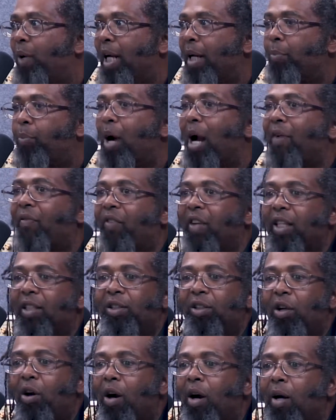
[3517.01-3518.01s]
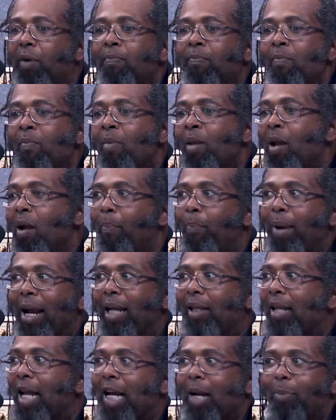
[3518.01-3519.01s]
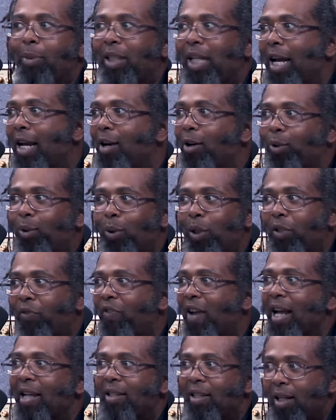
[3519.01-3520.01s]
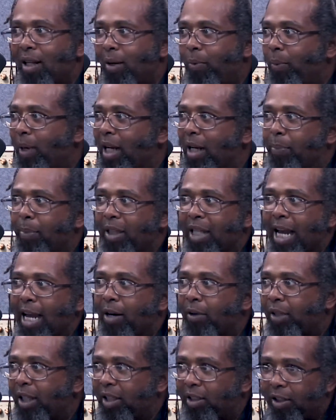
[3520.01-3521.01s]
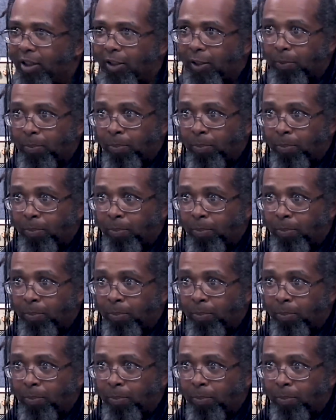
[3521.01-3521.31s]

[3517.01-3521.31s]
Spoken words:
weed breakfasts or baked like a potato, so it's fancy weed potato dishes.